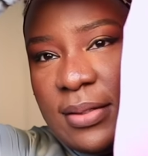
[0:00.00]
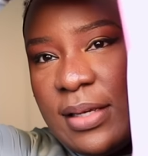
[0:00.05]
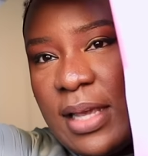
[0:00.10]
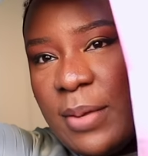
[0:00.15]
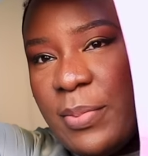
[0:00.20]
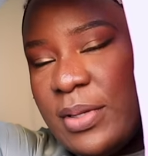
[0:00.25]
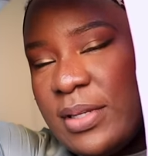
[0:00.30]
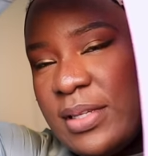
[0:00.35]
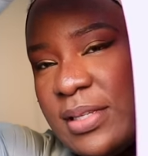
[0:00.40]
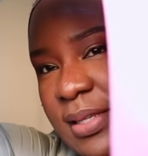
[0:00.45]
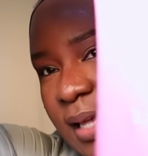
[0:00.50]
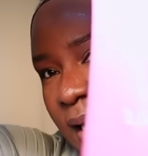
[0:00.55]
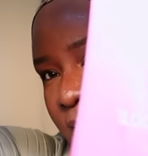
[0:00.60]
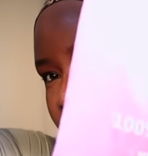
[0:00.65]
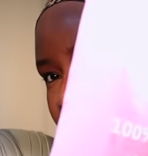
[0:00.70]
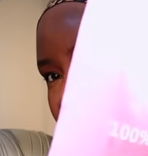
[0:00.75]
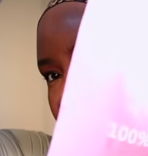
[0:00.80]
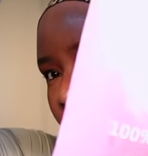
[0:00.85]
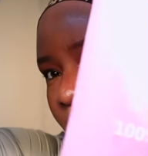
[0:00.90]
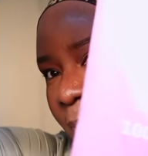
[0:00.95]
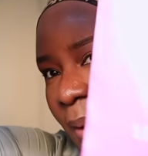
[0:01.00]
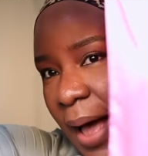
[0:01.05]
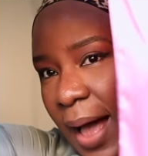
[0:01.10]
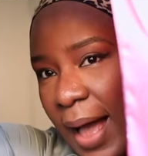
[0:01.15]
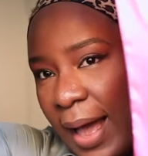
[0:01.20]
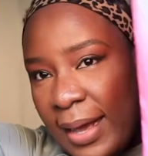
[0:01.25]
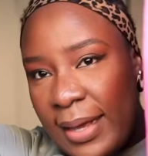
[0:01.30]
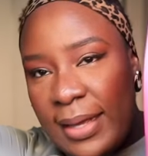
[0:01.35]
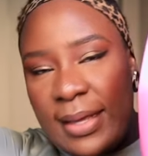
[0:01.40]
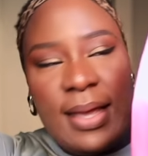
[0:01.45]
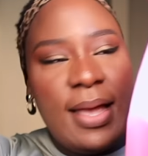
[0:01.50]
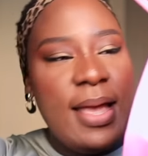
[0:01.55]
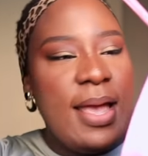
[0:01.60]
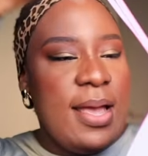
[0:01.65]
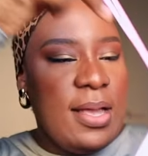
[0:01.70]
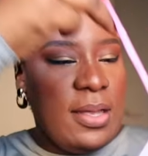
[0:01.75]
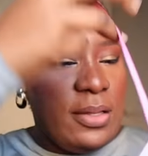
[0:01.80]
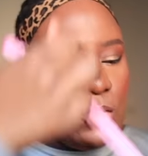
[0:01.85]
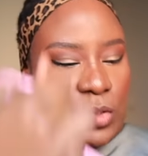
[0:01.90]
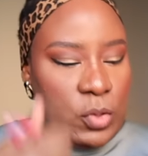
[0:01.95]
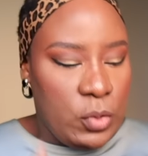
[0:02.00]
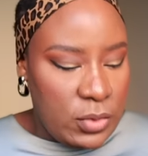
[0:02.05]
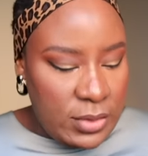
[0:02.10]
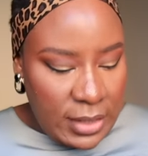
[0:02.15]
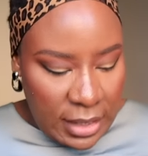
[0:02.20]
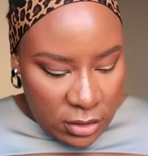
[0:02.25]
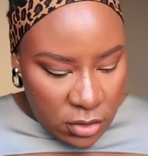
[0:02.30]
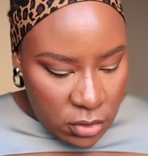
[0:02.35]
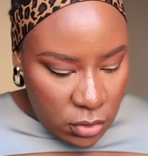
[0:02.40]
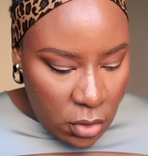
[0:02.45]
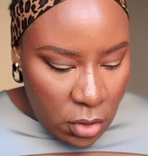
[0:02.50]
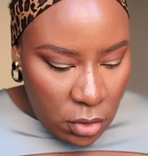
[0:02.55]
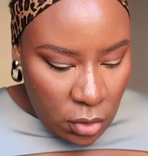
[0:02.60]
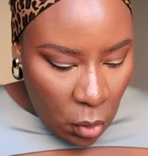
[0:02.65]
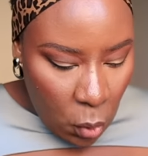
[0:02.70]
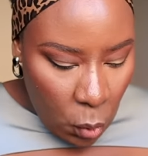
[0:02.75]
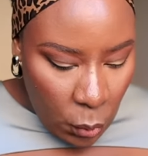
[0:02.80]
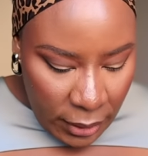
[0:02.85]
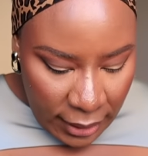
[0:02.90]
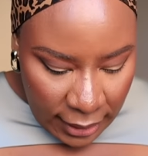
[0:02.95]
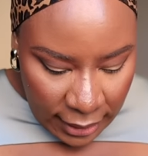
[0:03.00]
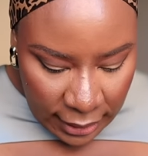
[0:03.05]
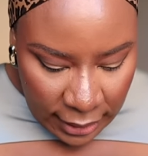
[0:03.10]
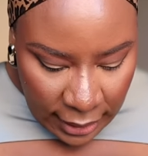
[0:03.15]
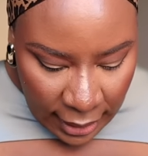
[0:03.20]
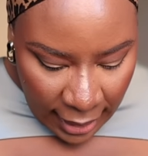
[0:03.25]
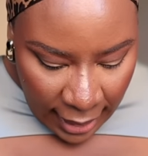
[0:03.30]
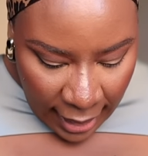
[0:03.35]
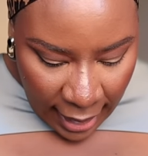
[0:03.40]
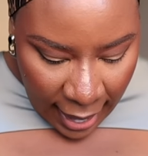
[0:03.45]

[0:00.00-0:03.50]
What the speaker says: It came in this satin bag to use and store your wig.